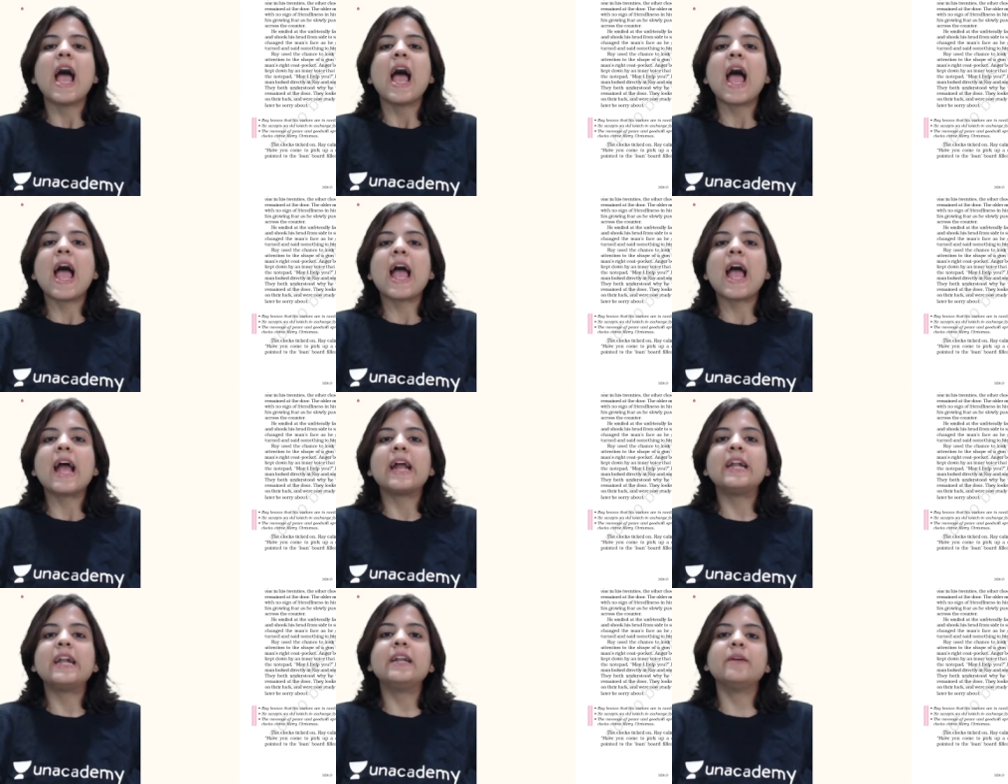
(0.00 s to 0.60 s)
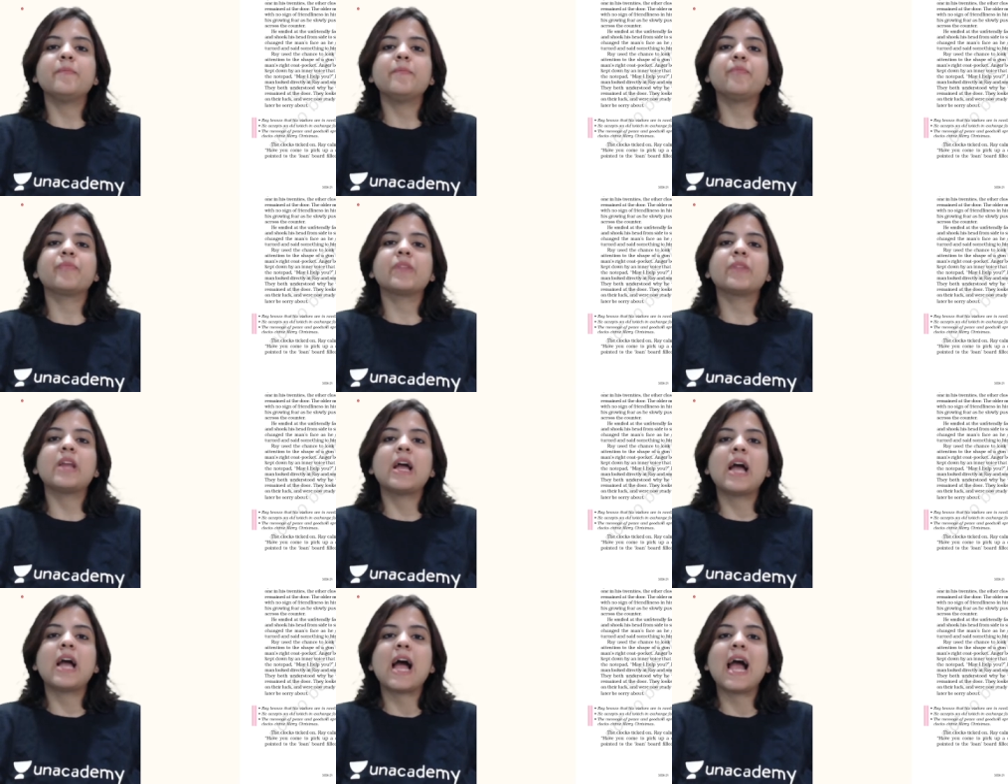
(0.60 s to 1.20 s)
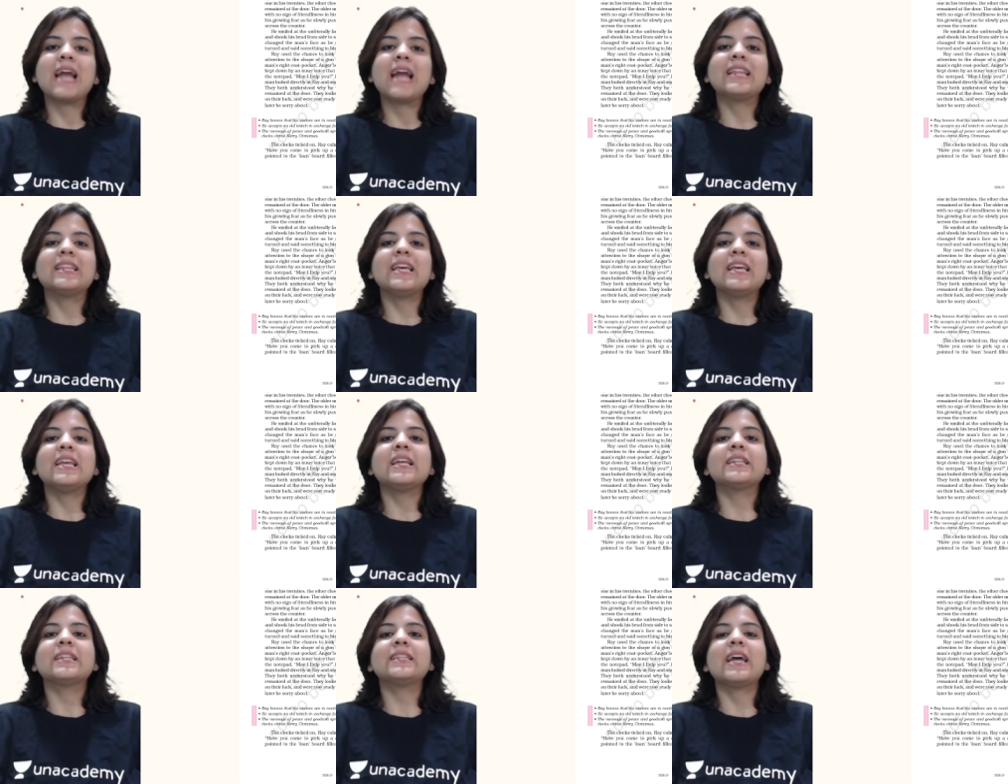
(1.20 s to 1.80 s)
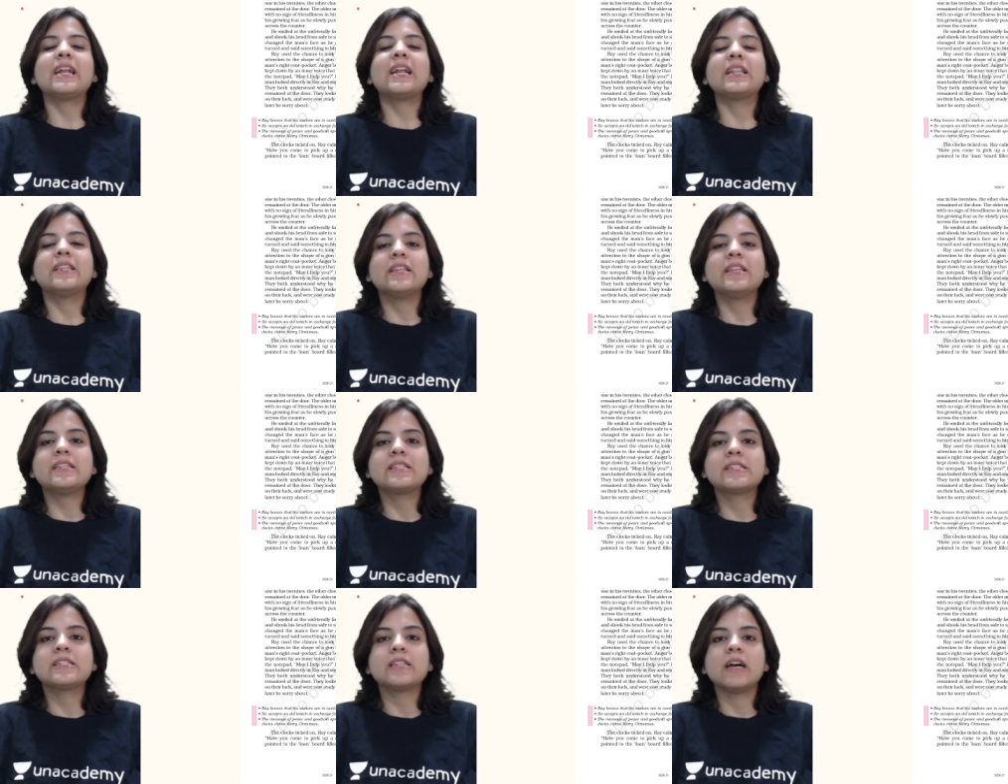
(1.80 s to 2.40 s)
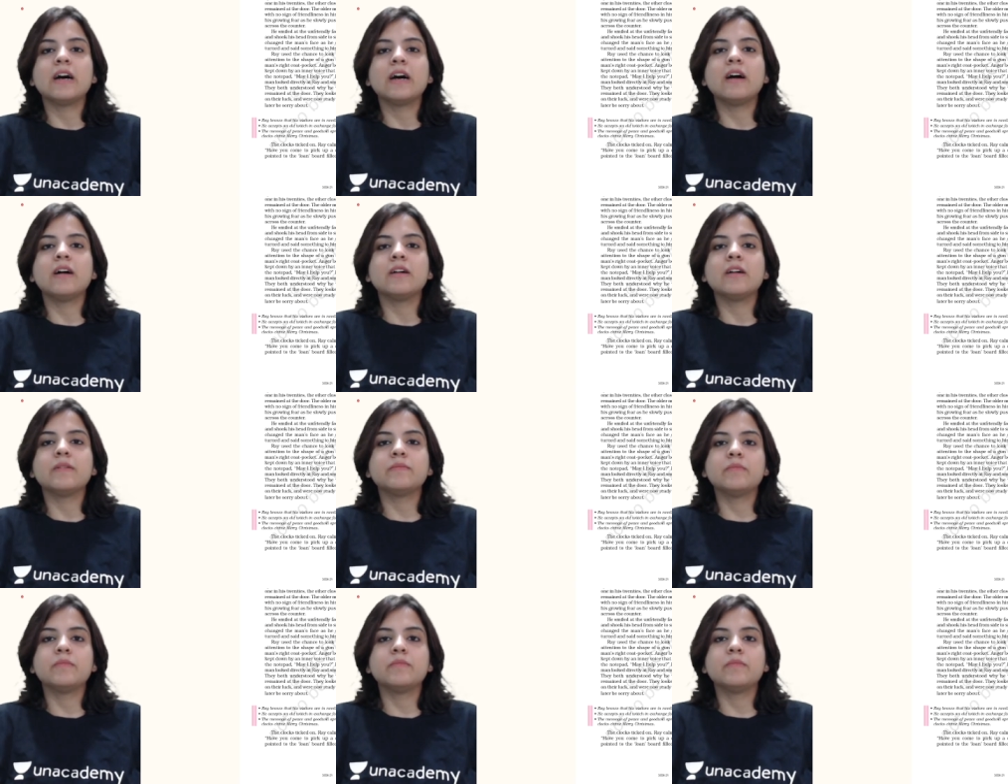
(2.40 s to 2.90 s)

And I think that this uh,